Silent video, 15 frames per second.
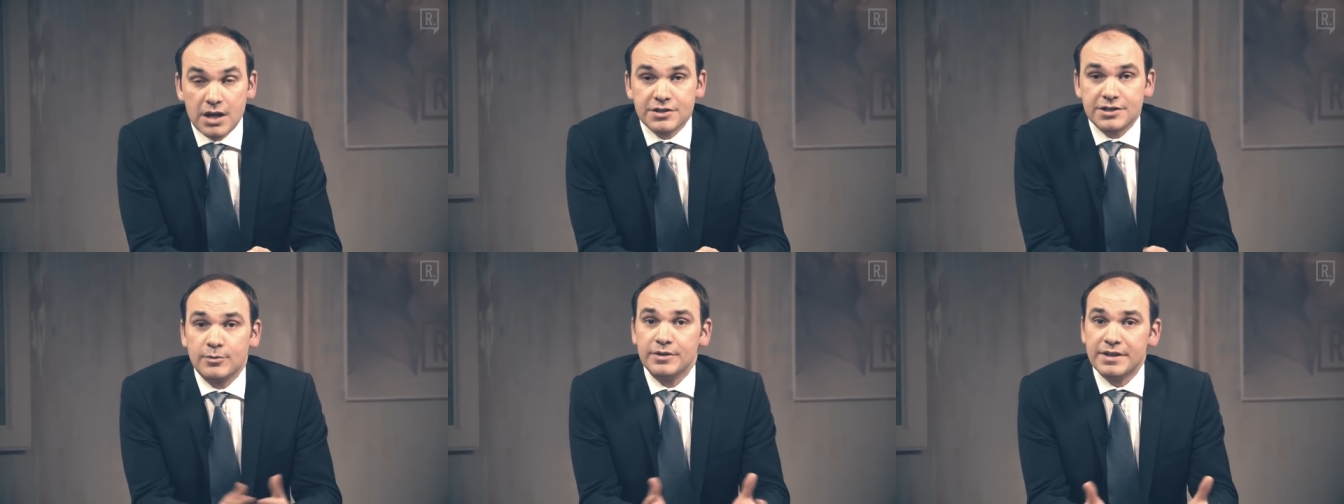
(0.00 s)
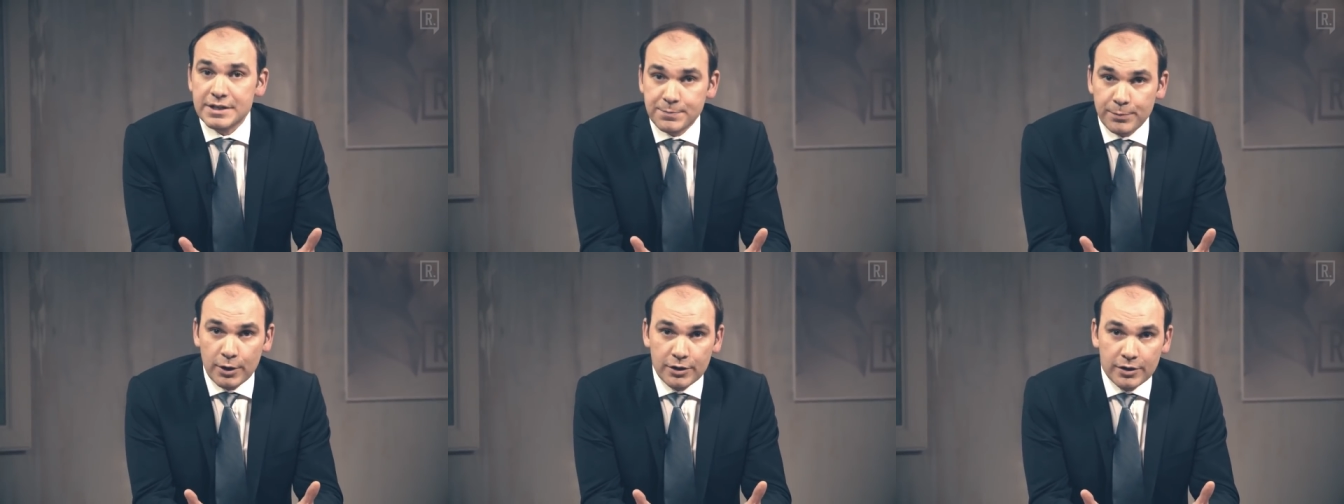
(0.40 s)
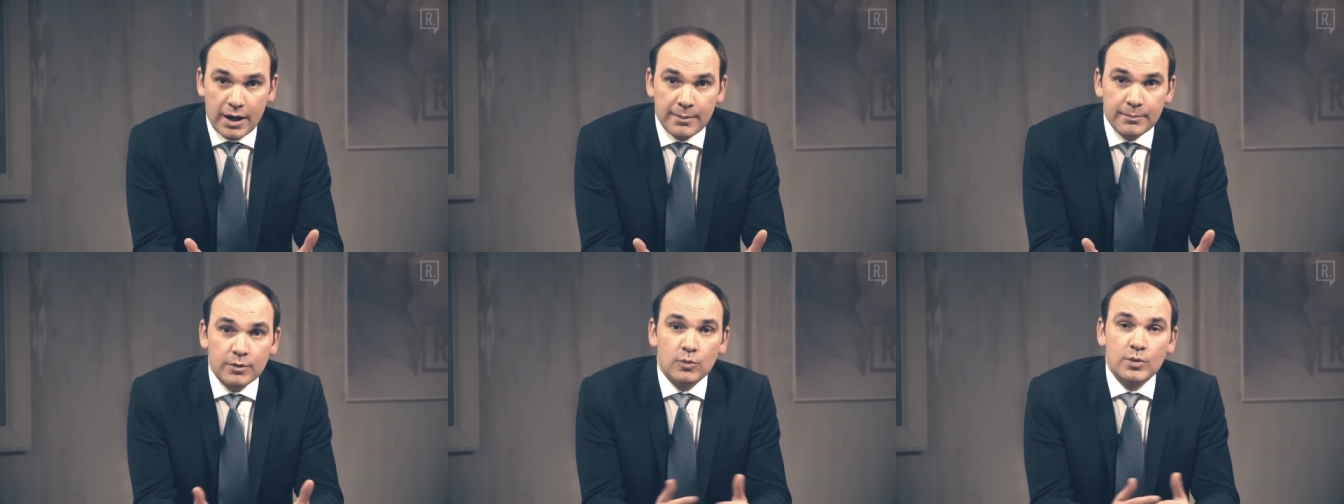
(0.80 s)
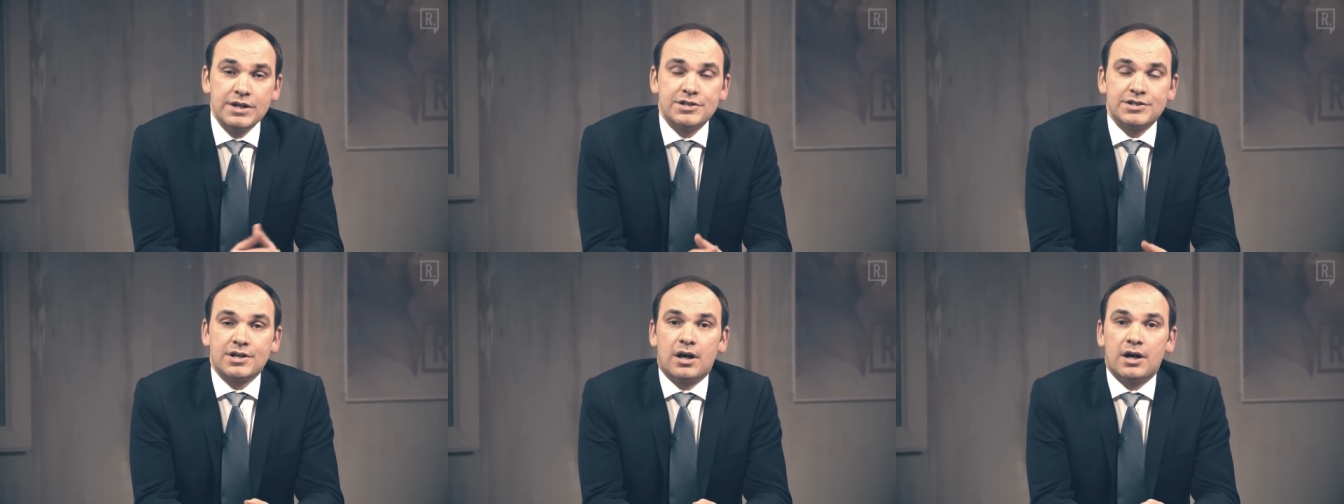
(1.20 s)
So on this programme, we
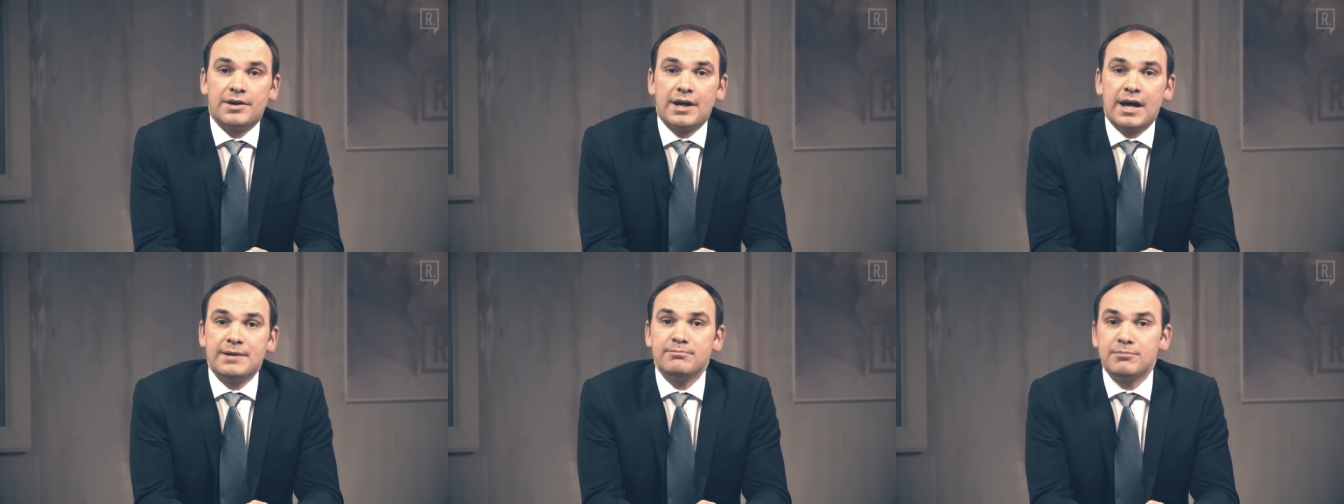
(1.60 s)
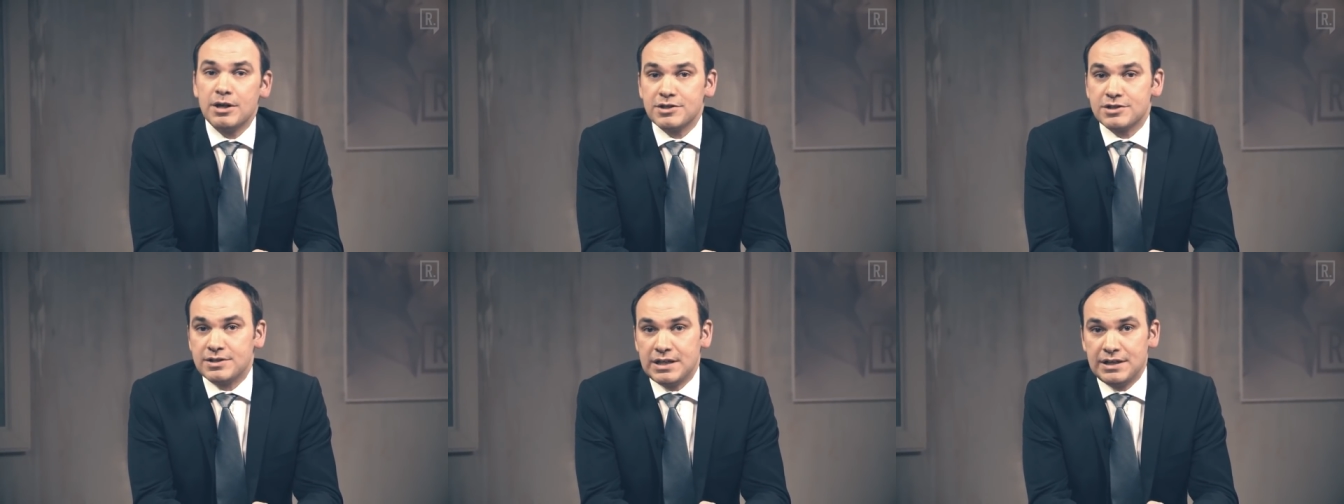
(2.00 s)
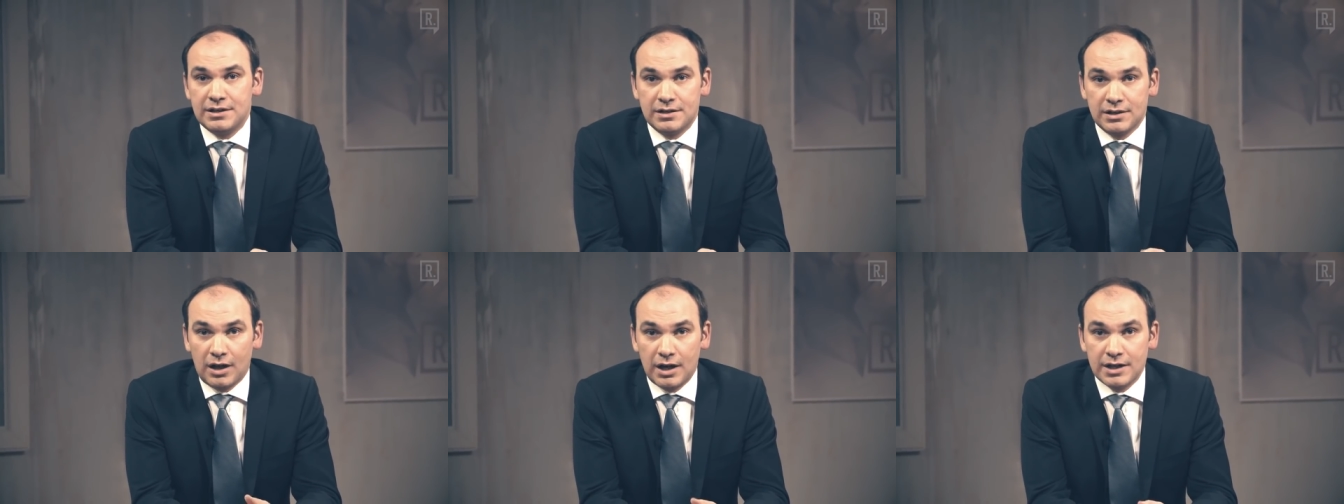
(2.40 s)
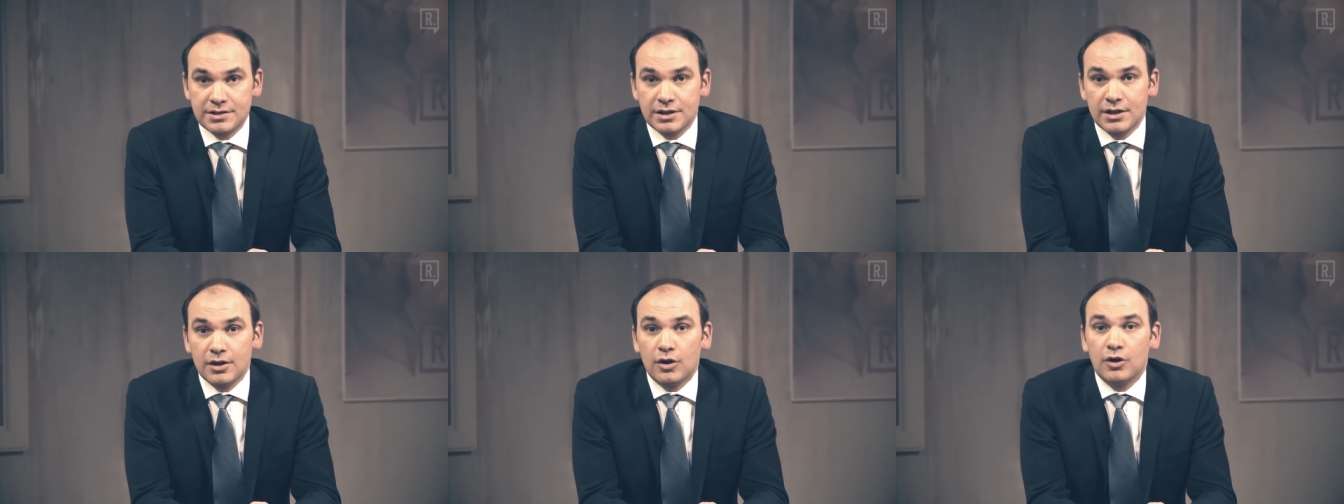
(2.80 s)
shine a much-needed
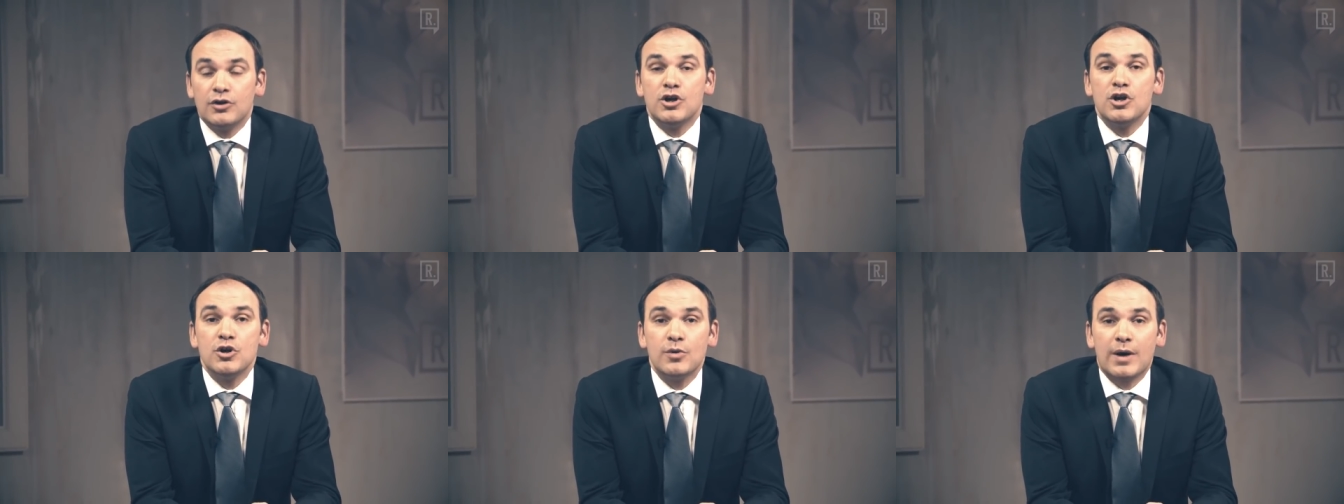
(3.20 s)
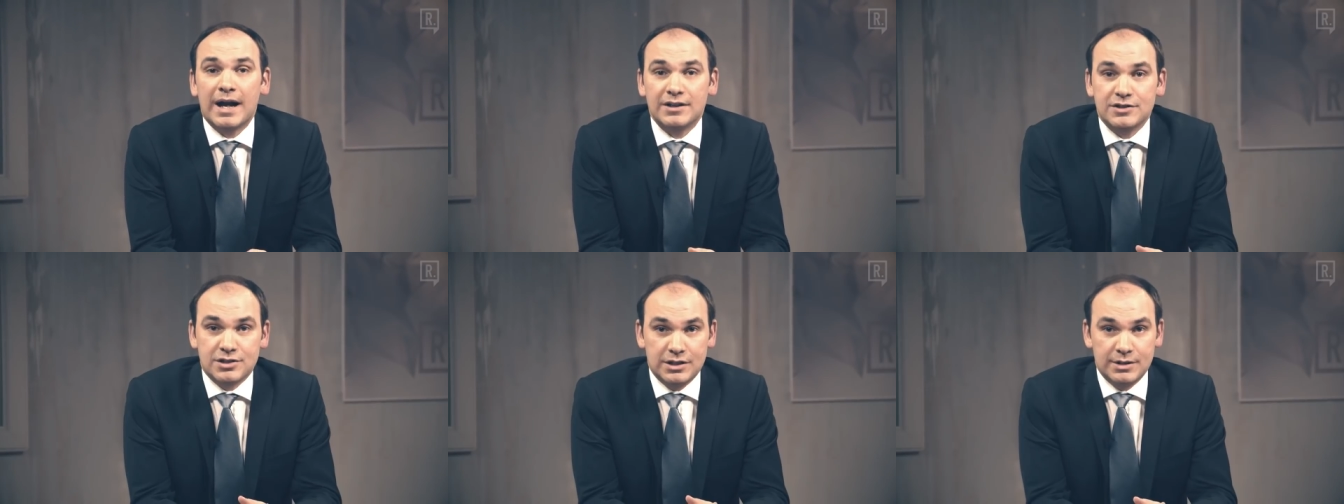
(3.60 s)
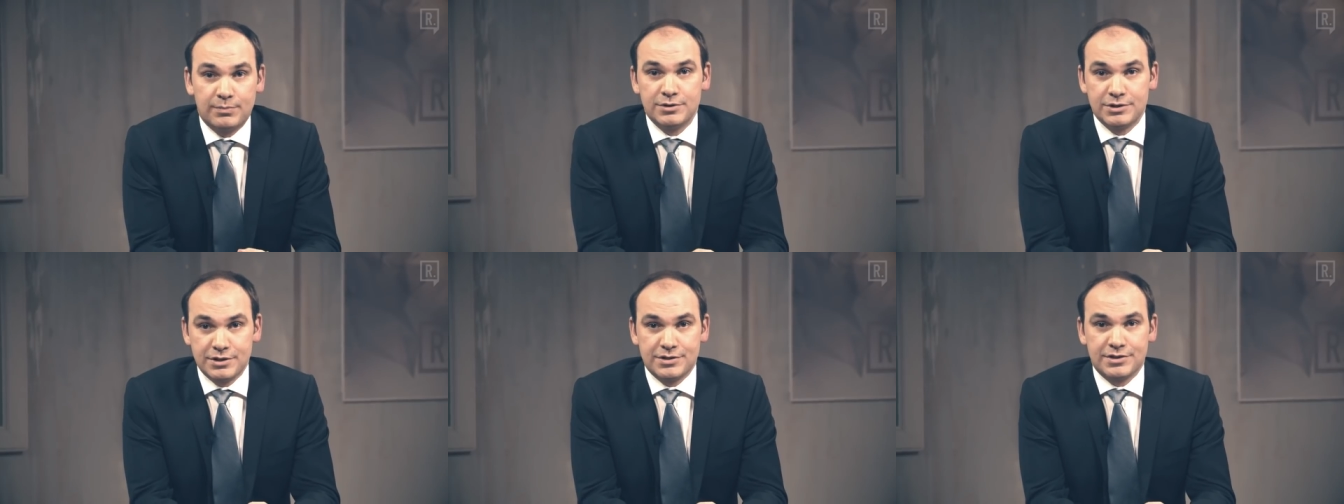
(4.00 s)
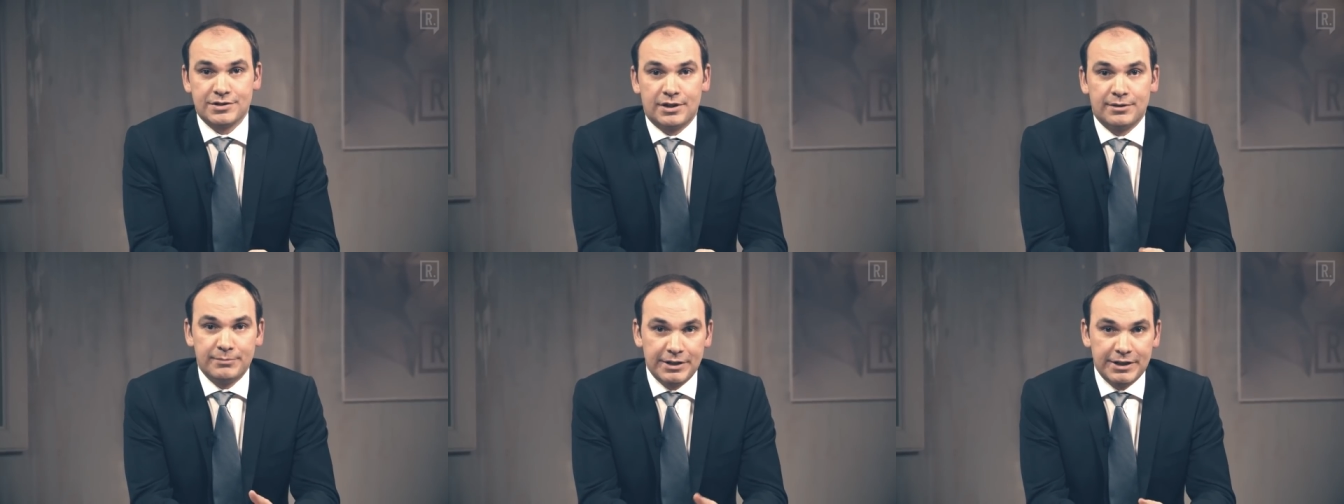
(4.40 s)
light on who actually produces
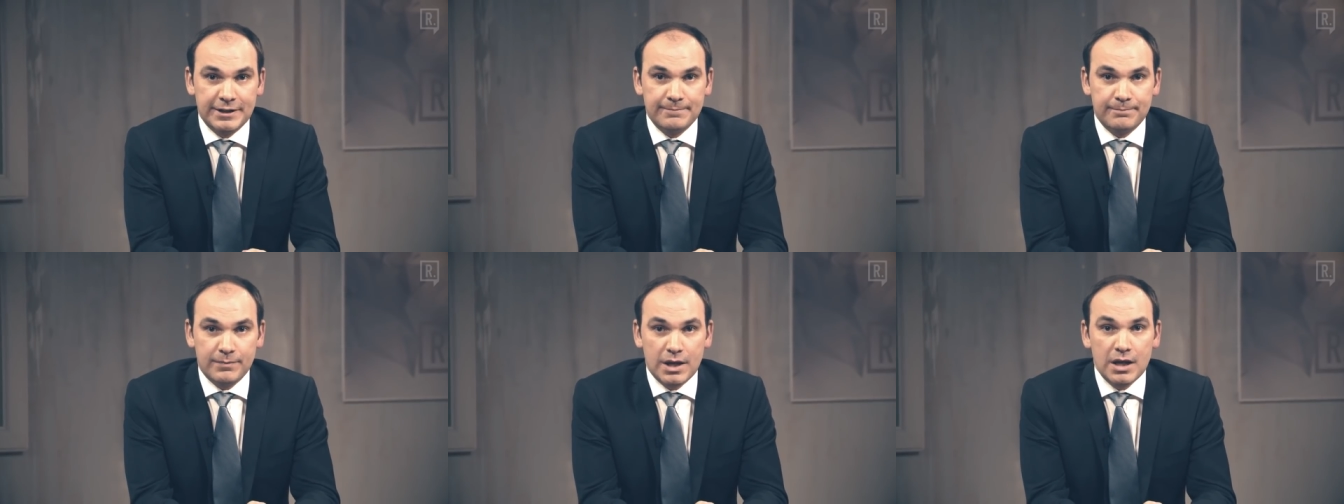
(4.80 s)
our money.